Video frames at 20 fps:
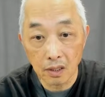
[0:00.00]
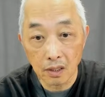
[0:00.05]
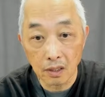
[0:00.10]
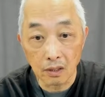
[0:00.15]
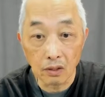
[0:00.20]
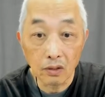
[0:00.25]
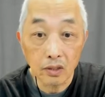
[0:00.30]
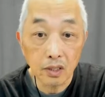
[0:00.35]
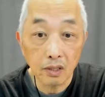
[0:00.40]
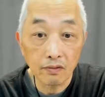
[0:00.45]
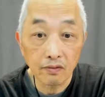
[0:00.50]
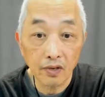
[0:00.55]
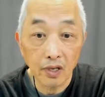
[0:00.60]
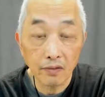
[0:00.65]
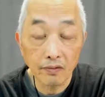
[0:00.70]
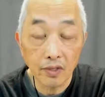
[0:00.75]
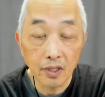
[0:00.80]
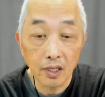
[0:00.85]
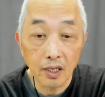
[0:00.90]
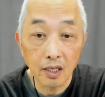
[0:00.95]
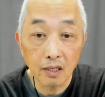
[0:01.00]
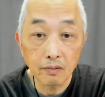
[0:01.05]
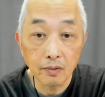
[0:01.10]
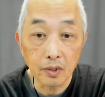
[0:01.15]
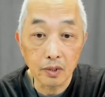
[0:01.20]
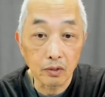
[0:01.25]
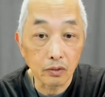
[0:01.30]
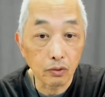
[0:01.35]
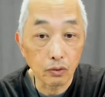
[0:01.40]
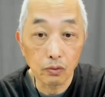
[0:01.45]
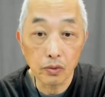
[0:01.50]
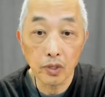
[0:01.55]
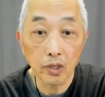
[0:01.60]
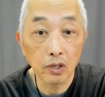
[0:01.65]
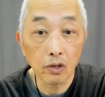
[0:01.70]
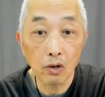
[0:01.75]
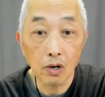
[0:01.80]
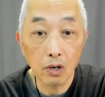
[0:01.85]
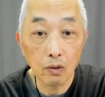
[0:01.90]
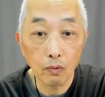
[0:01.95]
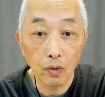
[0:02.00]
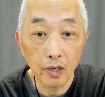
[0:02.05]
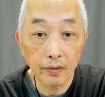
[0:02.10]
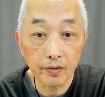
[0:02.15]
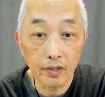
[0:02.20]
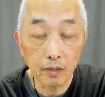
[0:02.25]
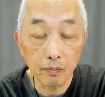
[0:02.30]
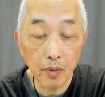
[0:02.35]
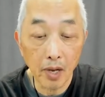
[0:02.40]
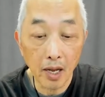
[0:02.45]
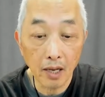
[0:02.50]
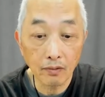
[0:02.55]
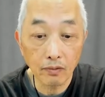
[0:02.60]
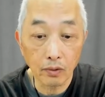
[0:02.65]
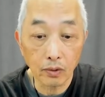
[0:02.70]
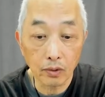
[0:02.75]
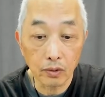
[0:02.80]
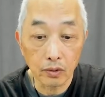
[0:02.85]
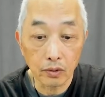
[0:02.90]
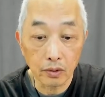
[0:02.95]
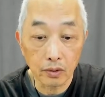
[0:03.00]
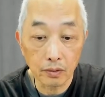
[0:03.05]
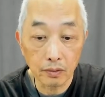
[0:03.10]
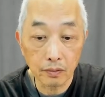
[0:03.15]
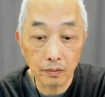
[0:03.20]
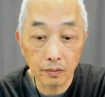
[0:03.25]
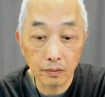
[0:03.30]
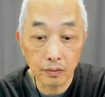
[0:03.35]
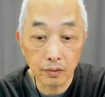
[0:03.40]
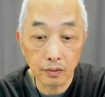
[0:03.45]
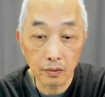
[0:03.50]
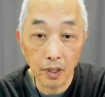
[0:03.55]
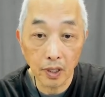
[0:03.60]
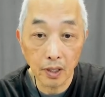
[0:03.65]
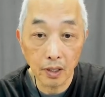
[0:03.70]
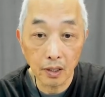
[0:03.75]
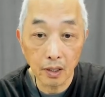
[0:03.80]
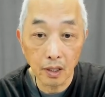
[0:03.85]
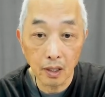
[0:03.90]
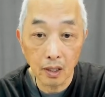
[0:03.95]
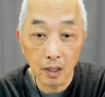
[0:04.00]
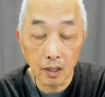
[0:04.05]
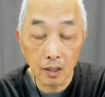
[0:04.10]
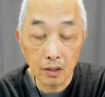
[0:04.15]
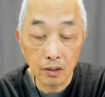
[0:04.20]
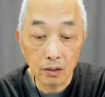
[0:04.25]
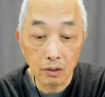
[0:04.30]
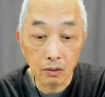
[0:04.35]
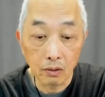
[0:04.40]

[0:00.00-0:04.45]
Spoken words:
Loss of faith in government. Throwing it all away with the bathwater, right? So